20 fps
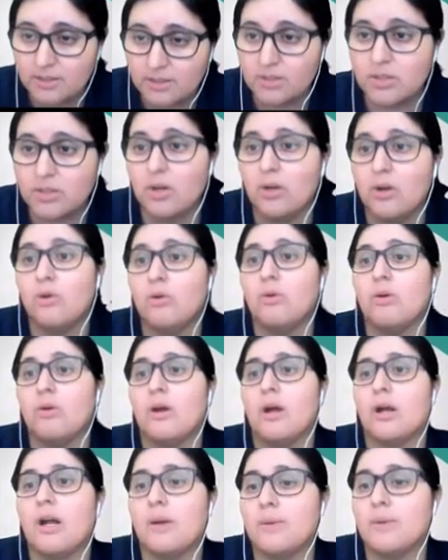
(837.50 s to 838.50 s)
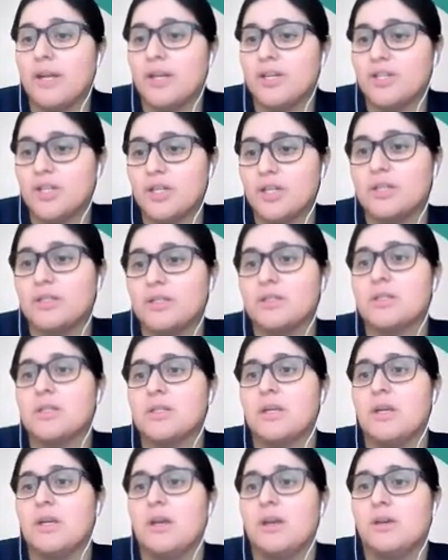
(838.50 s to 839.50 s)
so accommodations
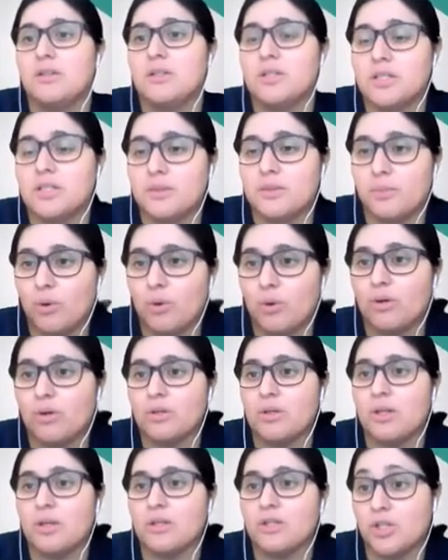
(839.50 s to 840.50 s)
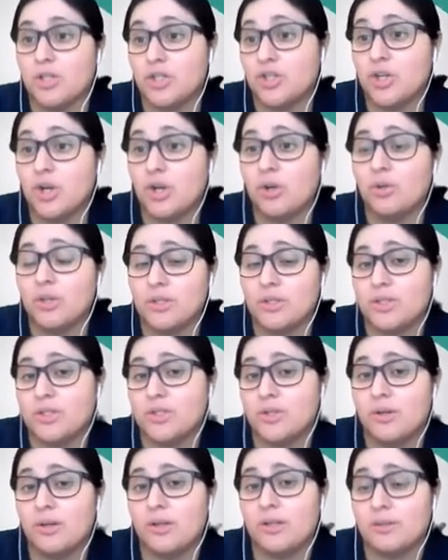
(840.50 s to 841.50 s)
to support uh, to show that the
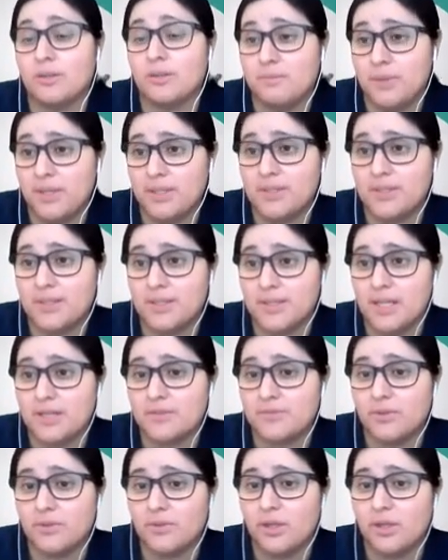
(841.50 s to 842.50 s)
student can be successful